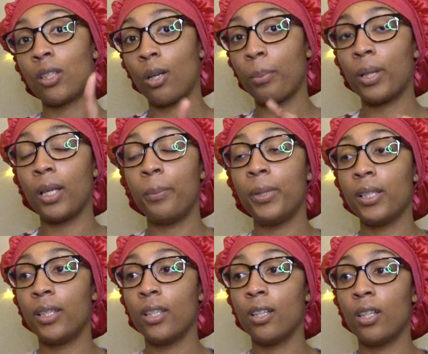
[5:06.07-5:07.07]
gonna play
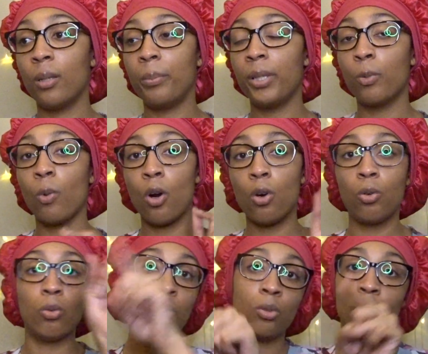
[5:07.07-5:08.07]
a big
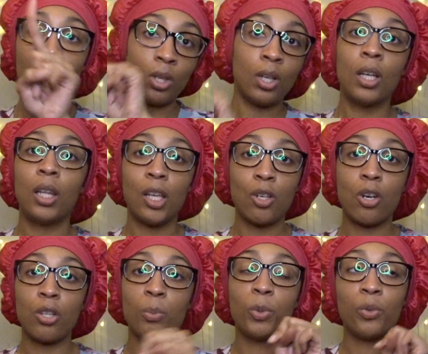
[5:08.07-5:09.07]
role later
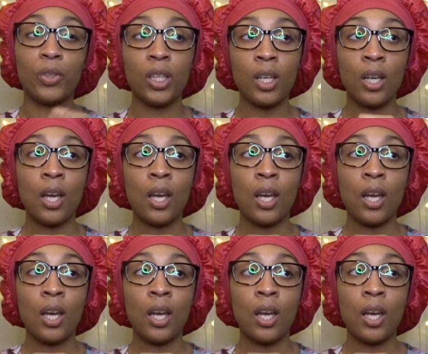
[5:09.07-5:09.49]
on in the movie.